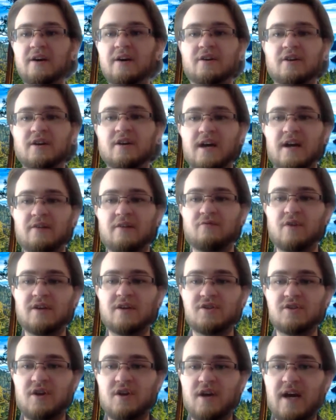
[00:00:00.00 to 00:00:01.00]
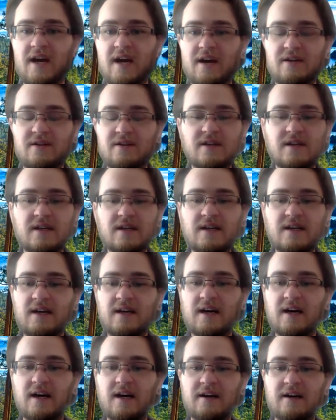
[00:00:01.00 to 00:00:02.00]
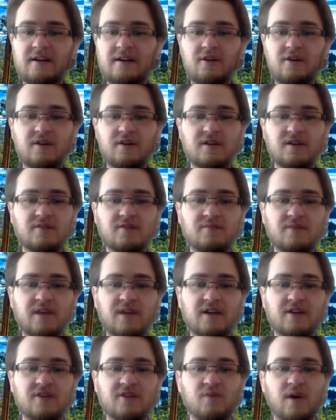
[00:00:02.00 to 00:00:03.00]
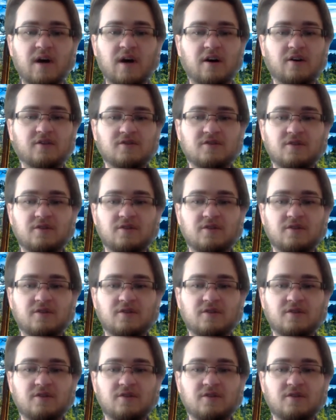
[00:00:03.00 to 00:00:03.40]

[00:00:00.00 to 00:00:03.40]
you to kind of raise your hand, and you can speak as well.